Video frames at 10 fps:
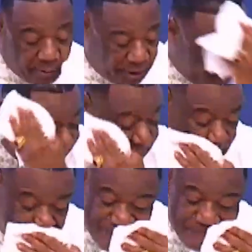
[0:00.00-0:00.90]
me to
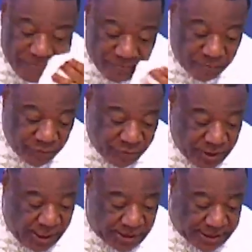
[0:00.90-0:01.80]

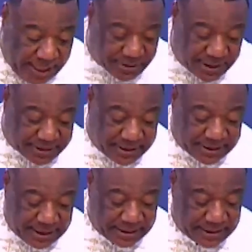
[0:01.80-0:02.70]
Psalm
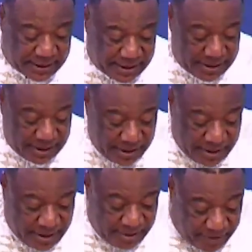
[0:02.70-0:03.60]
66
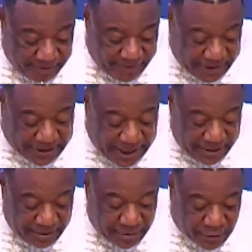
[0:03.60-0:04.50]
from verse 10
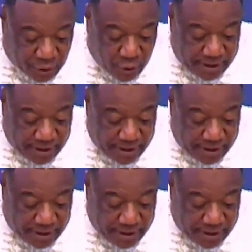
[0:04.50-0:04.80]
to 12.